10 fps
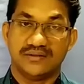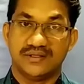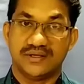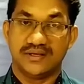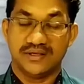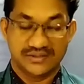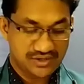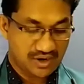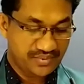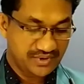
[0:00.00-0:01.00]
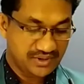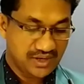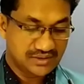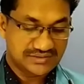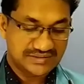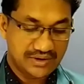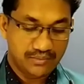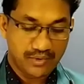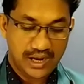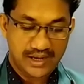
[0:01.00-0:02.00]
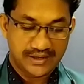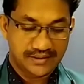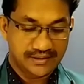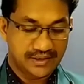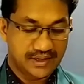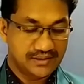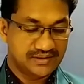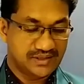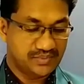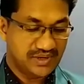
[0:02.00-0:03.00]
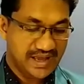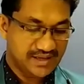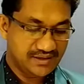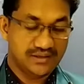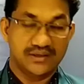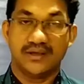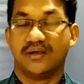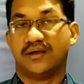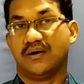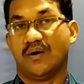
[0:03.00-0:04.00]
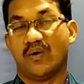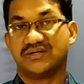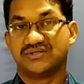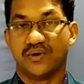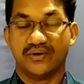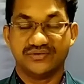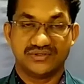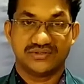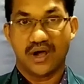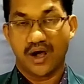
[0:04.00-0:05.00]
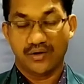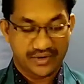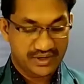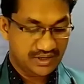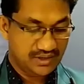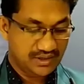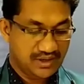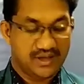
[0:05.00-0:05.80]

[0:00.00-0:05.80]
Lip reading: the topic Trauma in the Play, August Osage County.